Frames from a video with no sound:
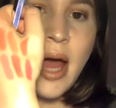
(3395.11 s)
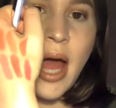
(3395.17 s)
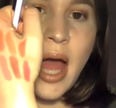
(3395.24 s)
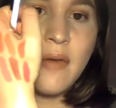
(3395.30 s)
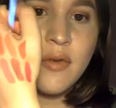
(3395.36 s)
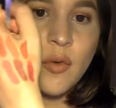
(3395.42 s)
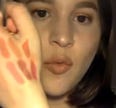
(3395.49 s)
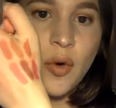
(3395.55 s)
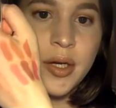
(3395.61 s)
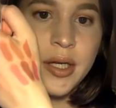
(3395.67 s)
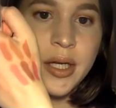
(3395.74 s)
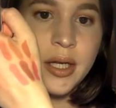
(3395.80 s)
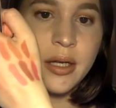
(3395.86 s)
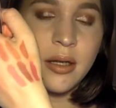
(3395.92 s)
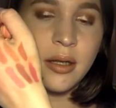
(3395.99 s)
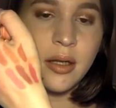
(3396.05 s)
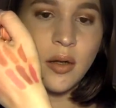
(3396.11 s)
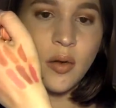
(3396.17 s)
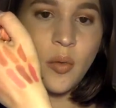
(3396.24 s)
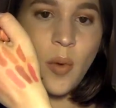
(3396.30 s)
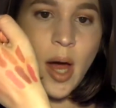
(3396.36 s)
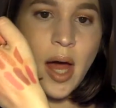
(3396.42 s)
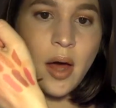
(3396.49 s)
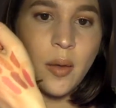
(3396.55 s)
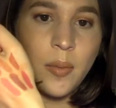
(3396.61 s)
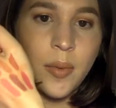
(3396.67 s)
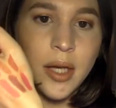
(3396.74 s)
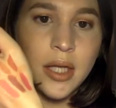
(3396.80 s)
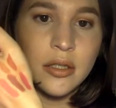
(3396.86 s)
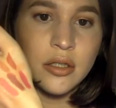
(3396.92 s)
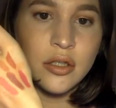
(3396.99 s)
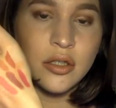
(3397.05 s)
I haven't worn it in a little while,
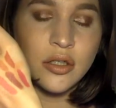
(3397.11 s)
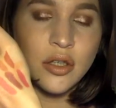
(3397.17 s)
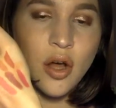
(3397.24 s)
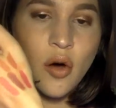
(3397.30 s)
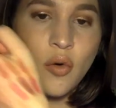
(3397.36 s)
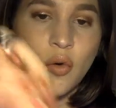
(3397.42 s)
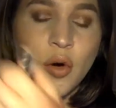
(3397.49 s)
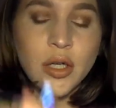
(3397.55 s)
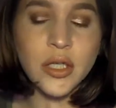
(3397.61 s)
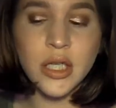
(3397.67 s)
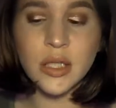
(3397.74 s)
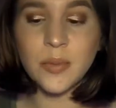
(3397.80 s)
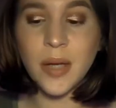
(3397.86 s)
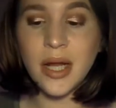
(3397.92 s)
but it's so gorgeous.